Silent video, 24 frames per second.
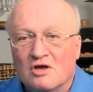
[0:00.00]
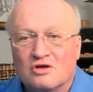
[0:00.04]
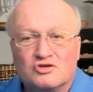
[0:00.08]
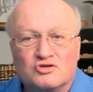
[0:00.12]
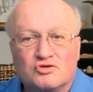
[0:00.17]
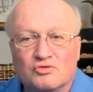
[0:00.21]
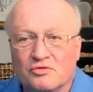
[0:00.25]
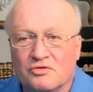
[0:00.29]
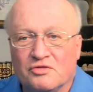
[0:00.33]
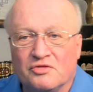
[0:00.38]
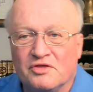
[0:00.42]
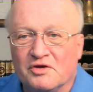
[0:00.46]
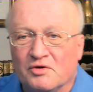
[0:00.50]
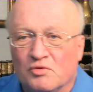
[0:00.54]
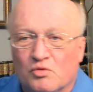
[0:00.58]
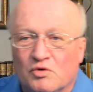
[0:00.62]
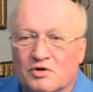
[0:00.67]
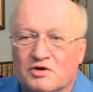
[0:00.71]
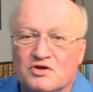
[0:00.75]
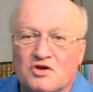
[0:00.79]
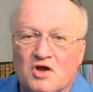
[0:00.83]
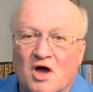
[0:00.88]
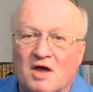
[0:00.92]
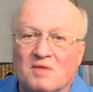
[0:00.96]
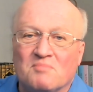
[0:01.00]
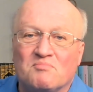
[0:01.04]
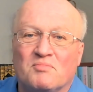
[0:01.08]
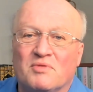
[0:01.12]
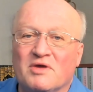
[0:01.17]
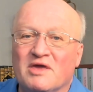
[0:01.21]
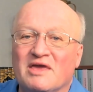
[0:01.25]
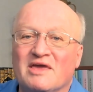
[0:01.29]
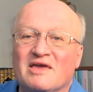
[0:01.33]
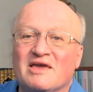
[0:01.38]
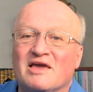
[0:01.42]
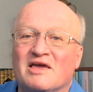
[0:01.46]
So there would not
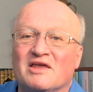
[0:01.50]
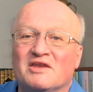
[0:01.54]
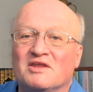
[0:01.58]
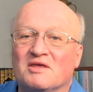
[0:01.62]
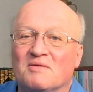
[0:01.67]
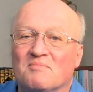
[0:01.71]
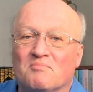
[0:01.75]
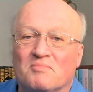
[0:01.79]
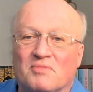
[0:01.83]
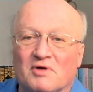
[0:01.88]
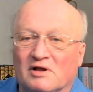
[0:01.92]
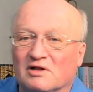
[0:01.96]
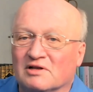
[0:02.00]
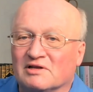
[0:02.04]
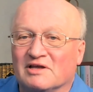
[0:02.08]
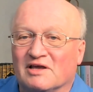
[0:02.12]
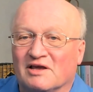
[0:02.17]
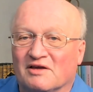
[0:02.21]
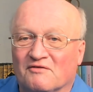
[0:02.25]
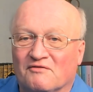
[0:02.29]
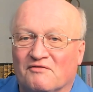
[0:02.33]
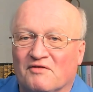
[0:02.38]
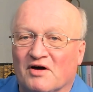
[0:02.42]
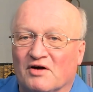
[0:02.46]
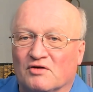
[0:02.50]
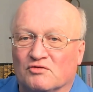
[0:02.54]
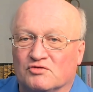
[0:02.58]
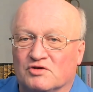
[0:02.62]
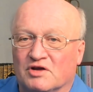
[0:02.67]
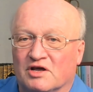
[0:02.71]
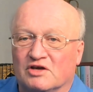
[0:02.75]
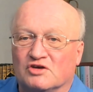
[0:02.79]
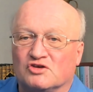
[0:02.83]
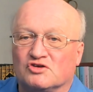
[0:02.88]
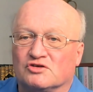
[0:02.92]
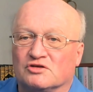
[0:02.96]
be any building
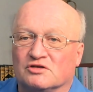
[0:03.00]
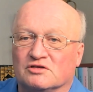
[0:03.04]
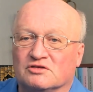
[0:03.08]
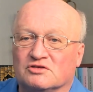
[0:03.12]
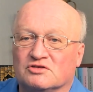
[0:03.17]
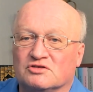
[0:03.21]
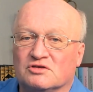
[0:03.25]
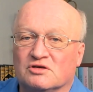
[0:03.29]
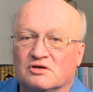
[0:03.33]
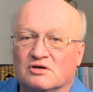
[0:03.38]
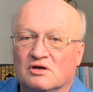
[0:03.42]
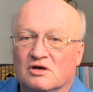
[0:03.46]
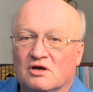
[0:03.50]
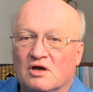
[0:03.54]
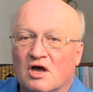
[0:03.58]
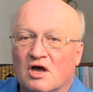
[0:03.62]
foundations.